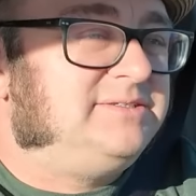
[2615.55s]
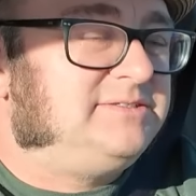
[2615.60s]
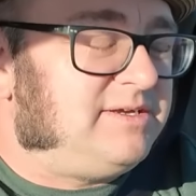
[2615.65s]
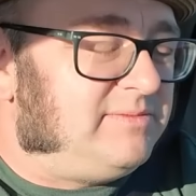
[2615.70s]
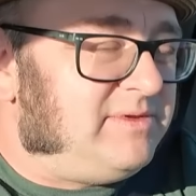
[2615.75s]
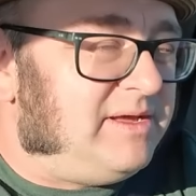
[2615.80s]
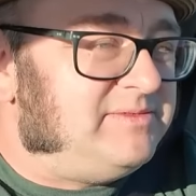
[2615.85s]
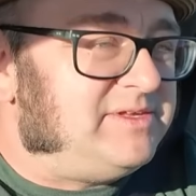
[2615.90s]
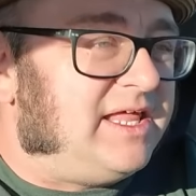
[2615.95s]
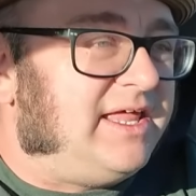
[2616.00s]

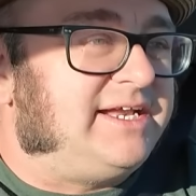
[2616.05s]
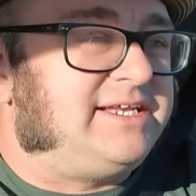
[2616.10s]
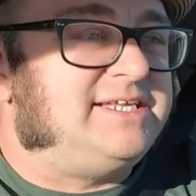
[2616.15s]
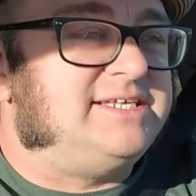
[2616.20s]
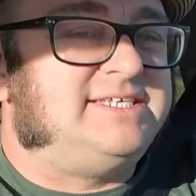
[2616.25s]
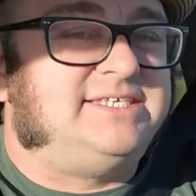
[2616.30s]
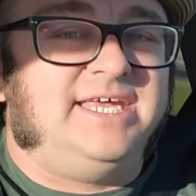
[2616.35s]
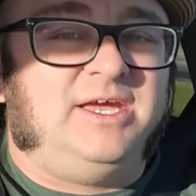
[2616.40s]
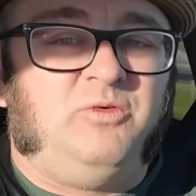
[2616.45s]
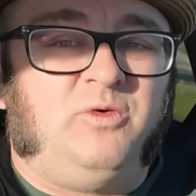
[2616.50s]
Sometimes I like
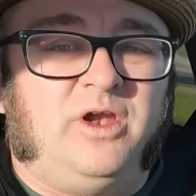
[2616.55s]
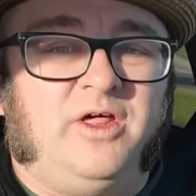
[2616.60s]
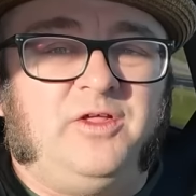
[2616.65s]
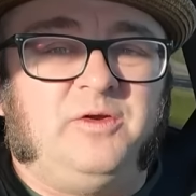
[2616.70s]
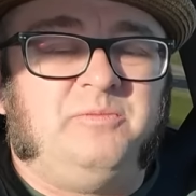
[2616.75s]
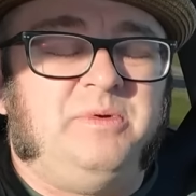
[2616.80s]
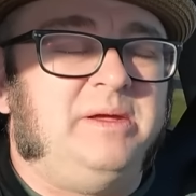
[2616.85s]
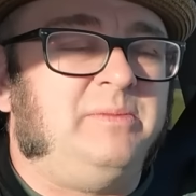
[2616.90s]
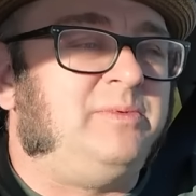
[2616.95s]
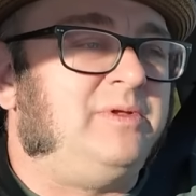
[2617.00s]
to see what
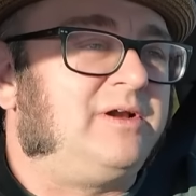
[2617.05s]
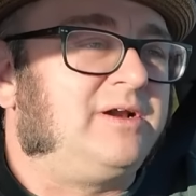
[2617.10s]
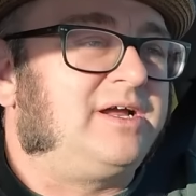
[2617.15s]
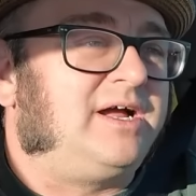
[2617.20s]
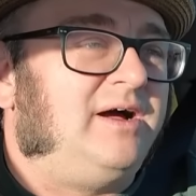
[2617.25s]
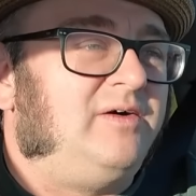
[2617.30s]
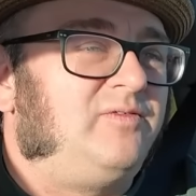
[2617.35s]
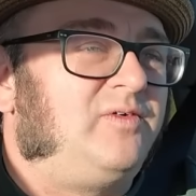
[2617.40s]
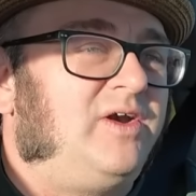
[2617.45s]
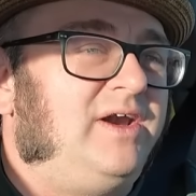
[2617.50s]
other people are
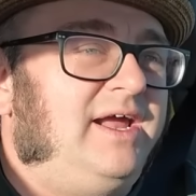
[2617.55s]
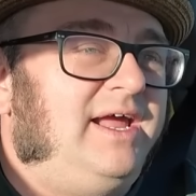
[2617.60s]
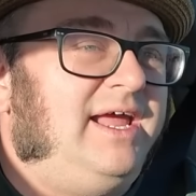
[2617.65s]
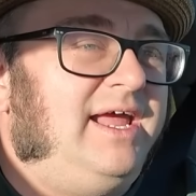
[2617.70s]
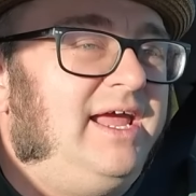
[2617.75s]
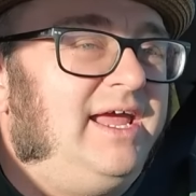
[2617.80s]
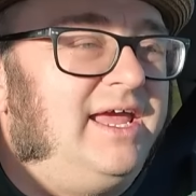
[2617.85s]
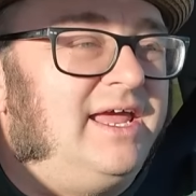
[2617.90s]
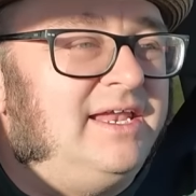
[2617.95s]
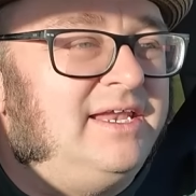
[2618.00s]

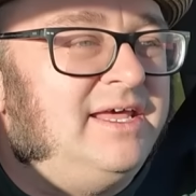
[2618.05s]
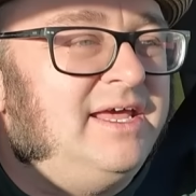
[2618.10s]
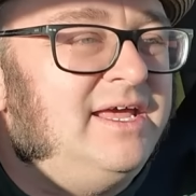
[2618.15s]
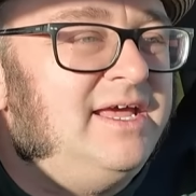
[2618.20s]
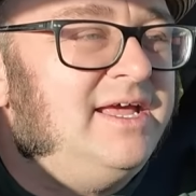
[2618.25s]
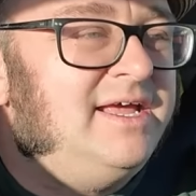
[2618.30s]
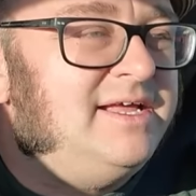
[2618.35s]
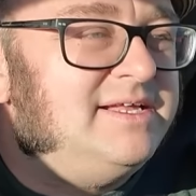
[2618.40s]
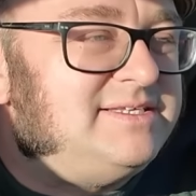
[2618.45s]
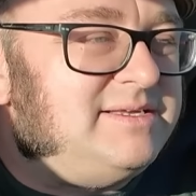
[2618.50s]
covering,
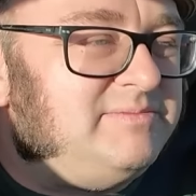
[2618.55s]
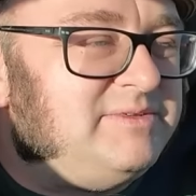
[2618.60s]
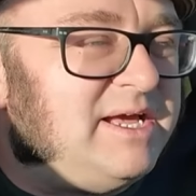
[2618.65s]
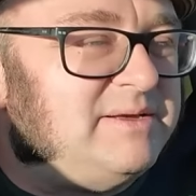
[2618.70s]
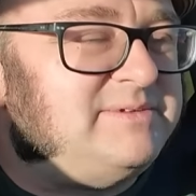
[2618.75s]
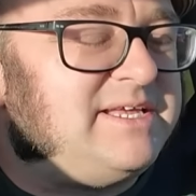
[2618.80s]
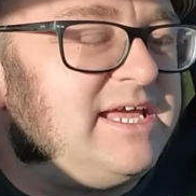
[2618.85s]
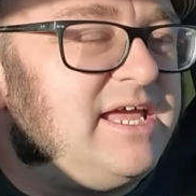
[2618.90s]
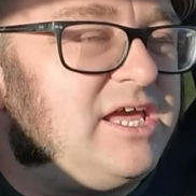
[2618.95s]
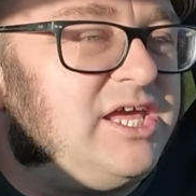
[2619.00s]
and
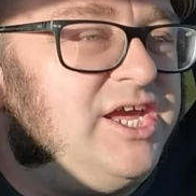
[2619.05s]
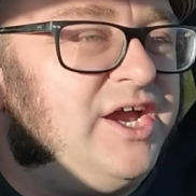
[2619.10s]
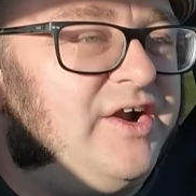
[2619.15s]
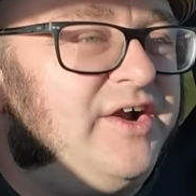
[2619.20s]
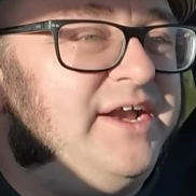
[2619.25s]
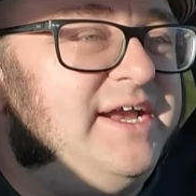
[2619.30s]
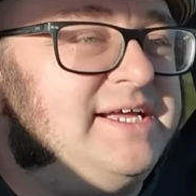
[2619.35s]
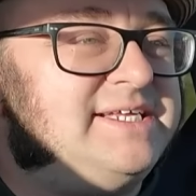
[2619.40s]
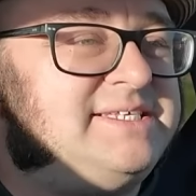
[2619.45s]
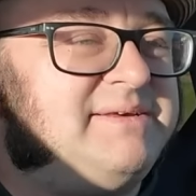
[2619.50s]
sometimes I get
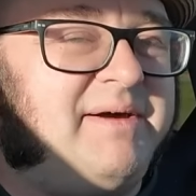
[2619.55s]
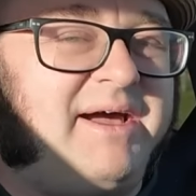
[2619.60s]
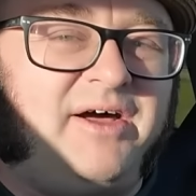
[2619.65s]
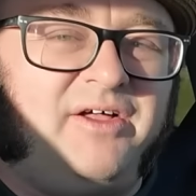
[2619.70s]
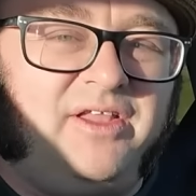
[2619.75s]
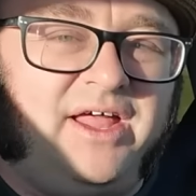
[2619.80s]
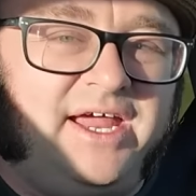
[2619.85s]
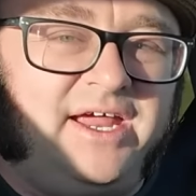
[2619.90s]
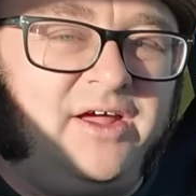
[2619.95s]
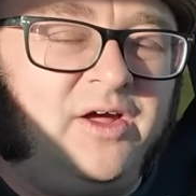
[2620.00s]
curious
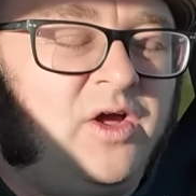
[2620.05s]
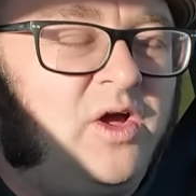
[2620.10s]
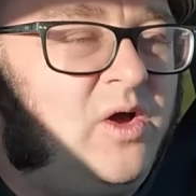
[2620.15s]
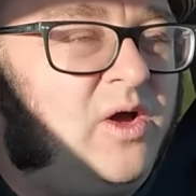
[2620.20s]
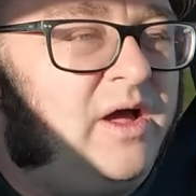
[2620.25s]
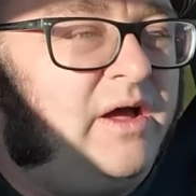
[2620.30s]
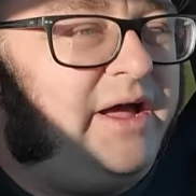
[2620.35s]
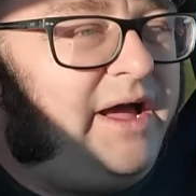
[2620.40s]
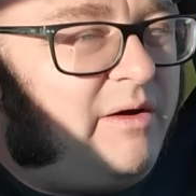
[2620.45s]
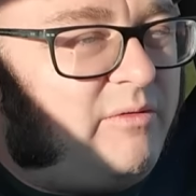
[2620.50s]
about, like,
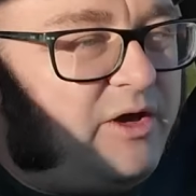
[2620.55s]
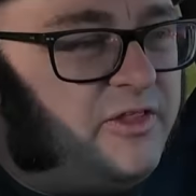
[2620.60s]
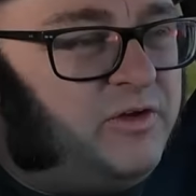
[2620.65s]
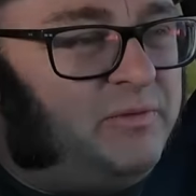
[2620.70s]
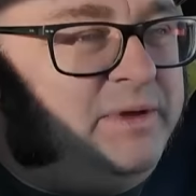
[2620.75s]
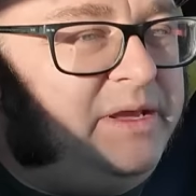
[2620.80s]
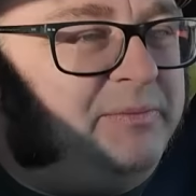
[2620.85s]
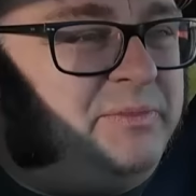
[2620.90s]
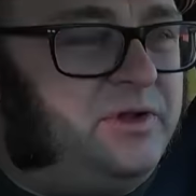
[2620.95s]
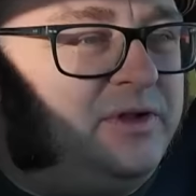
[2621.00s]
how
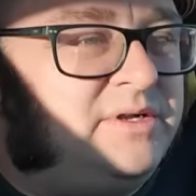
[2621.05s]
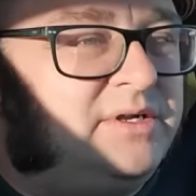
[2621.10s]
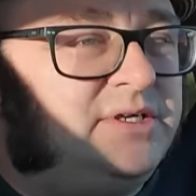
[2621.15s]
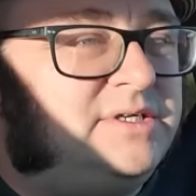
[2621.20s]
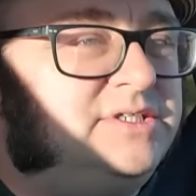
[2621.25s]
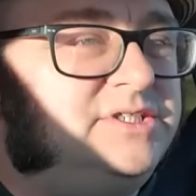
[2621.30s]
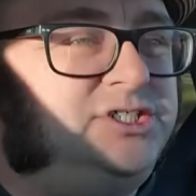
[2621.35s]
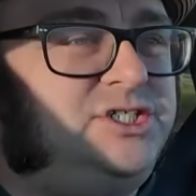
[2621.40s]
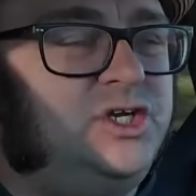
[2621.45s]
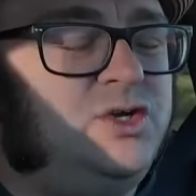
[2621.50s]
other
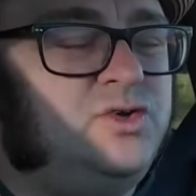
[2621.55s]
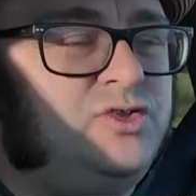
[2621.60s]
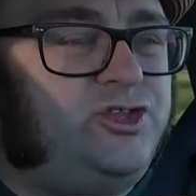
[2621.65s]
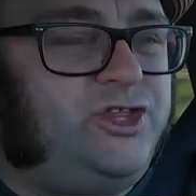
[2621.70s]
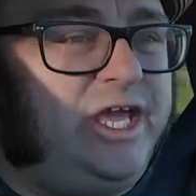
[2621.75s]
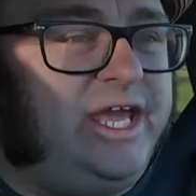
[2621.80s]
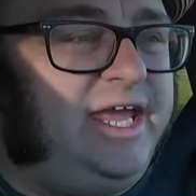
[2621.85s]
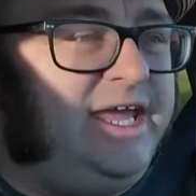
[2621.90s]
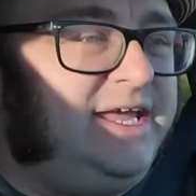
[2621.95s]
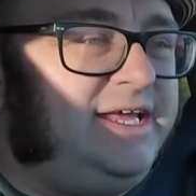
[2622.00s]
people do
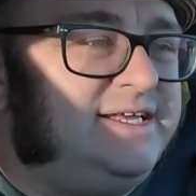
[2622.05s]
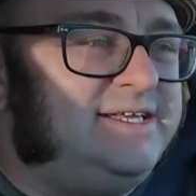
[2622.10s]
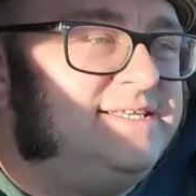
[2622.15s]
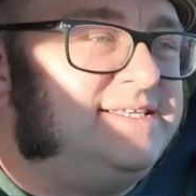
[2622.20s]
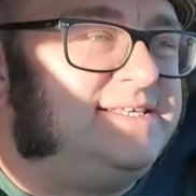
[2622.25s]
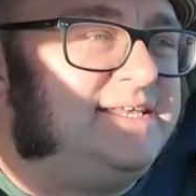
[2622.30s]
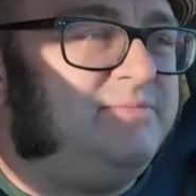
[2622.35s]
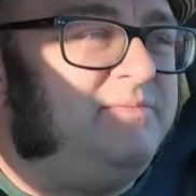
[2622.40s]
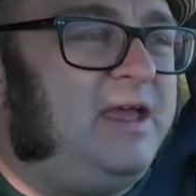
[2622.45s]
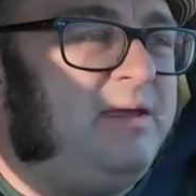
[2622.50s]

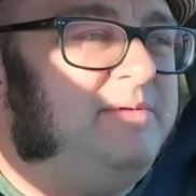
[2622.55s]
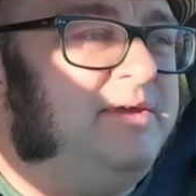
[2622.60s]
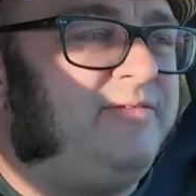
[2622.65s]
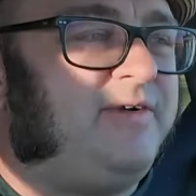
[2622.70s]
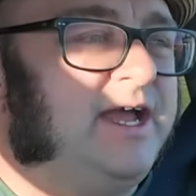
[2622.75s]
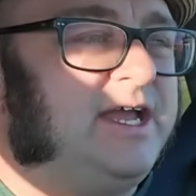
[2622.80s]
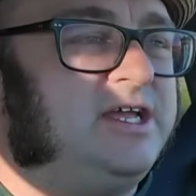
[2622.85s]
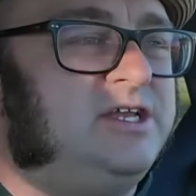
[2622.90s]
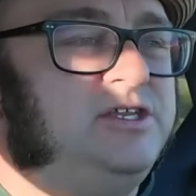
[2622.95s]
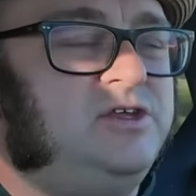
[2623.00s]
things and maybe
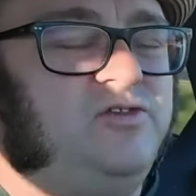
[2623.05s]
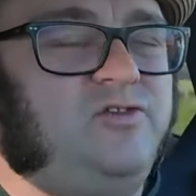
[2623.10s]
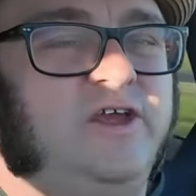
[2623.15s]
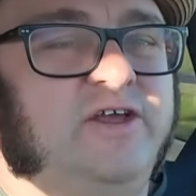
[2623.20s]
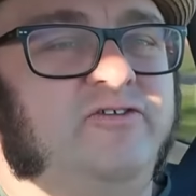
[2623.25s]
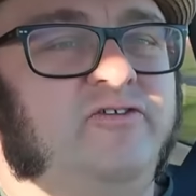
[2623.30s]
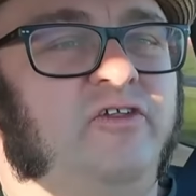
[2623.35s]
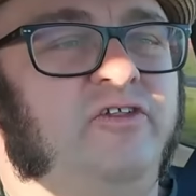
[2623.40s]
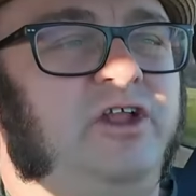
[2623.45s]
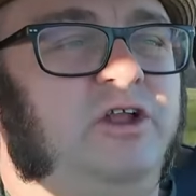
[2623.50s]
if I could do
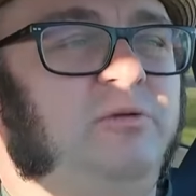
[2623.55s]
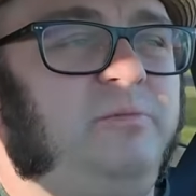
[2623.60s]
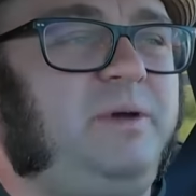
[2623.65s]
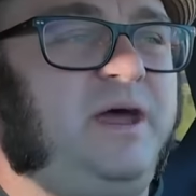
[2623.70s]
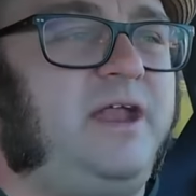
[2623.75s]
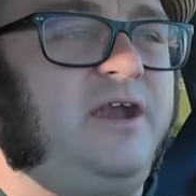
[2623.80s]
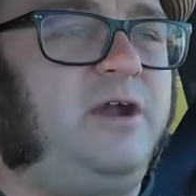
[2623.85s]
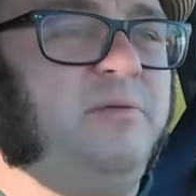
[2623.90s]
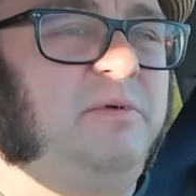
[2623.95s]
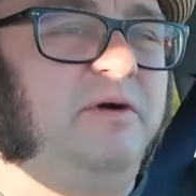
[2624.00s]
things a little
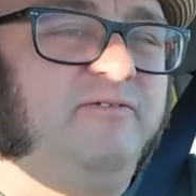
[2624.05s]
better.